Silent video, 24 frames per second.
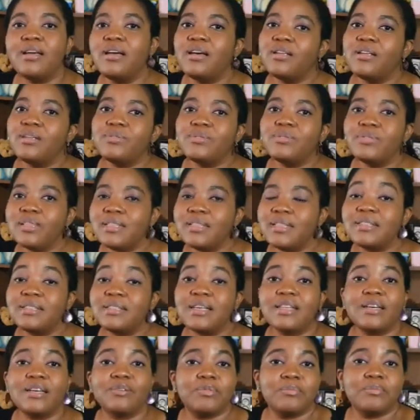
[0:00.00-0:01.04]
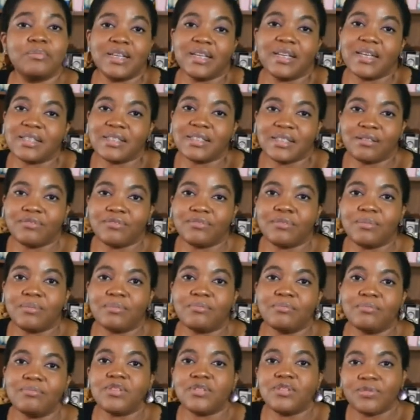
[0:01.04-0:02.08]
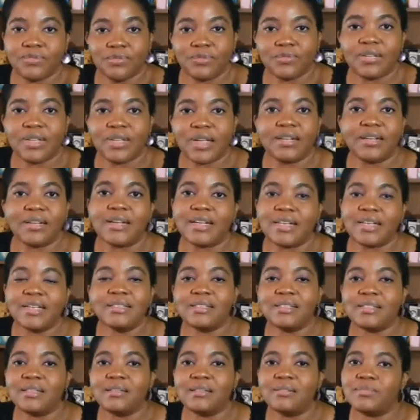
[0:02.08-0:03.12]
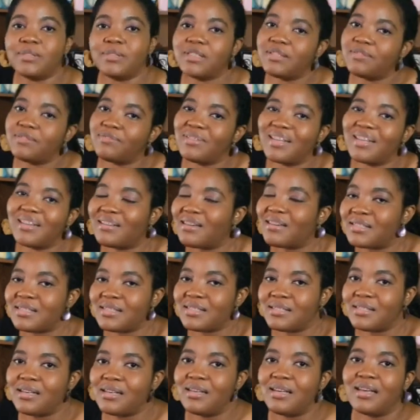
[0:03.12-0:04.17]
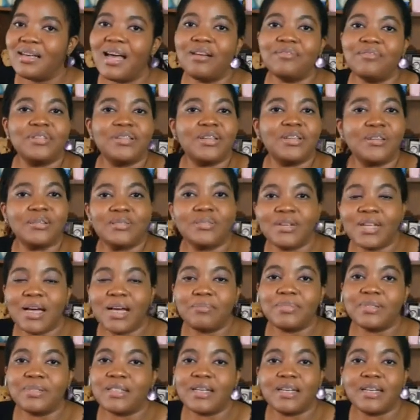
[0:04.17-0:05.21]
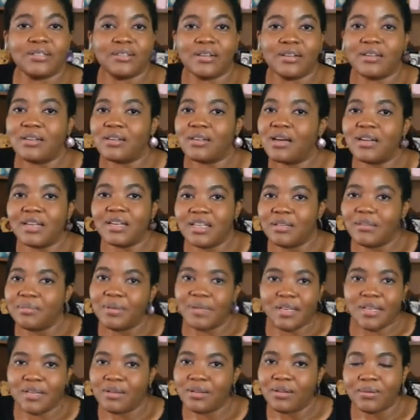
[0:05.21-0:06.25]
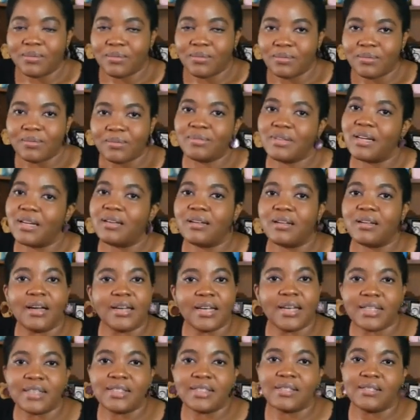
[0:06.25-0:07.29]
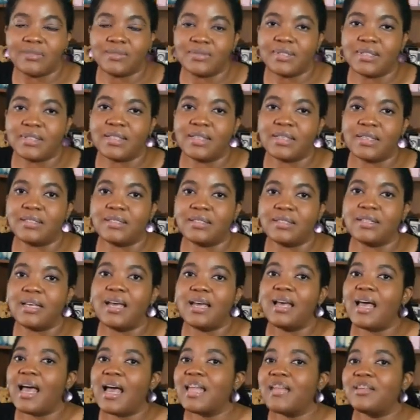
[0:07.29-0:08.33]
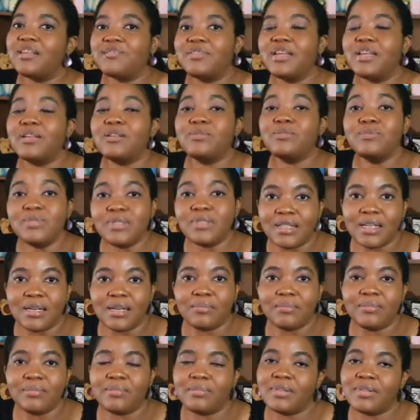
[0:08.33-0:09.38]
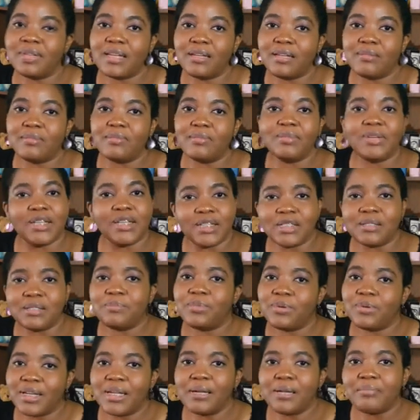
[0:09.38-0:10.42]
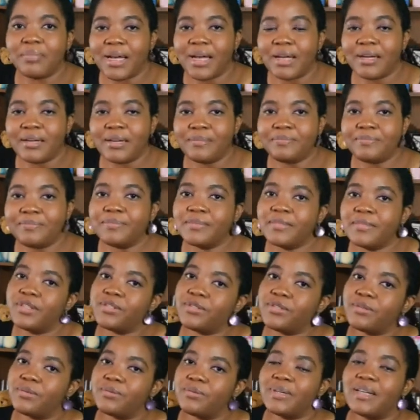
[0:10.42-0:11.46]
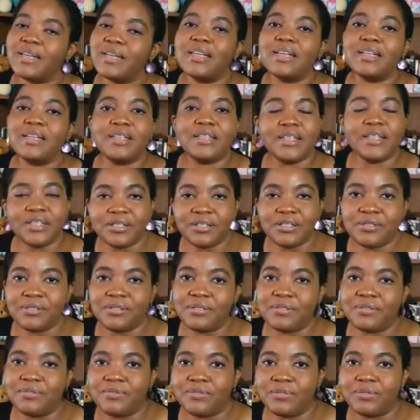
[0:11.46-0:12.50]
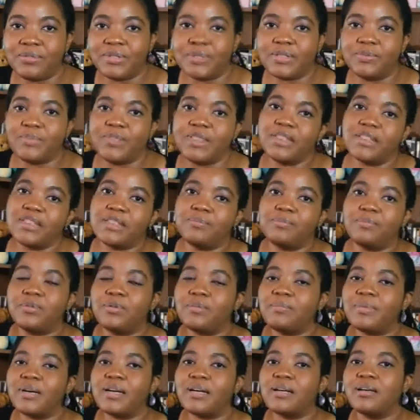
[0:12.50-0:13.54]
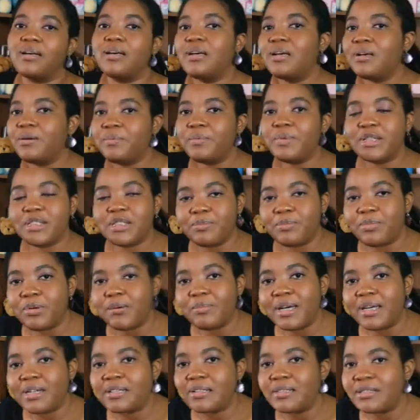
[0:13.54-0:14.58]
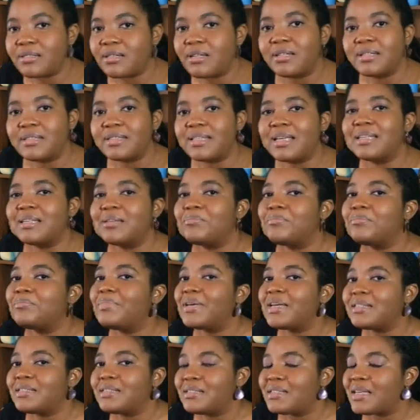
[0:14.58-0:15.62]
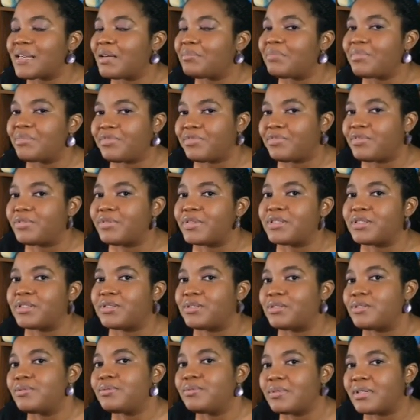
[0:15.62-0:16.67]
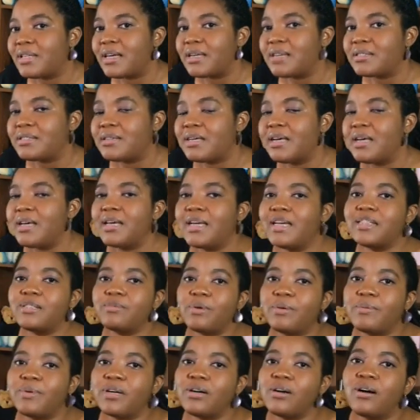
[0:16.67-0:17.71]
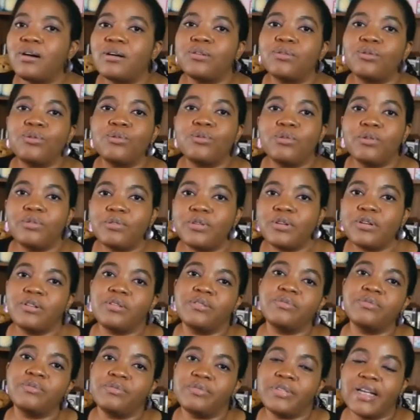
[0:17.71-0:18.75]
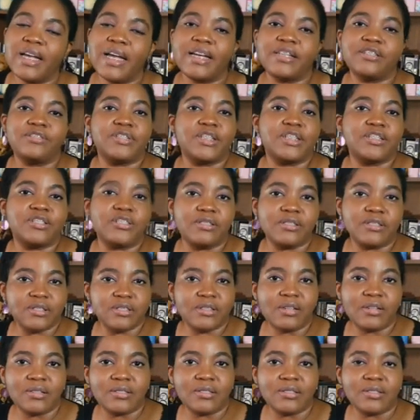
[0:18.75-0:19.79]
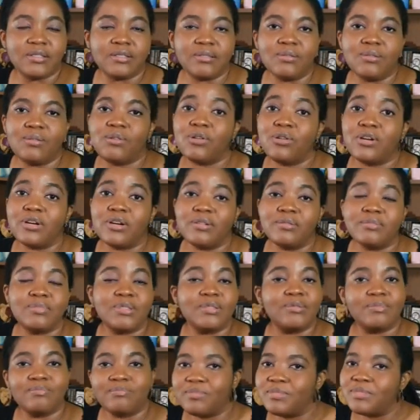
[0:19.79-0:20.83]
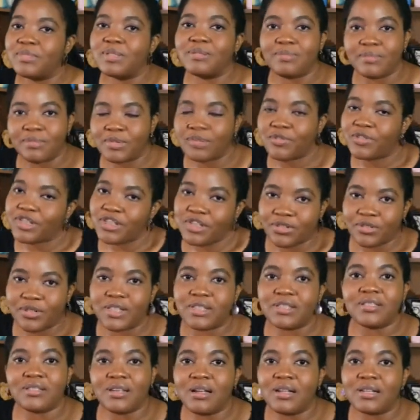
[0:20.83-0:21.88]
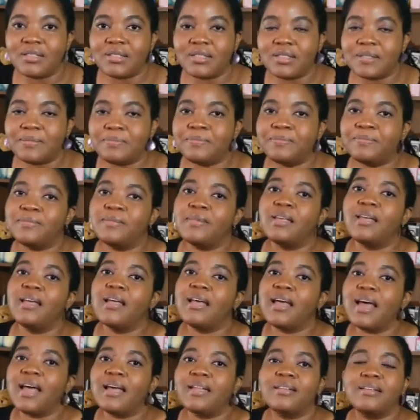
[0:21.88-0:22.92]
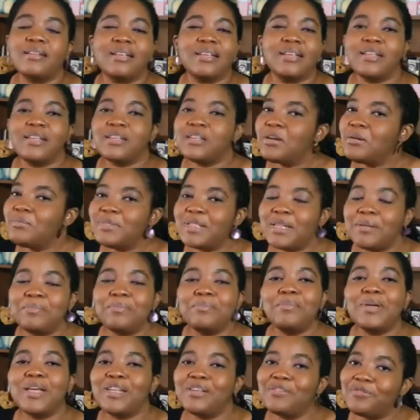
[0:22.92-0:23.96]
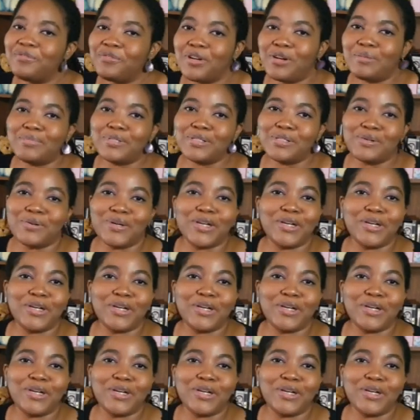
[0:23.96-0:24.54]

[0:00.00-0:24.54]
those things that they would be getting from the food that they're eating. But if they're not having a good appetite or not keeping it down, they're not getting those things. And if they lose them, then we need to put them back. So in addition to the fluid we need to put back the salts, and the best type of fluid to do that is what we call oral rehydration salts, or for short, salts. And it comes in many forms. It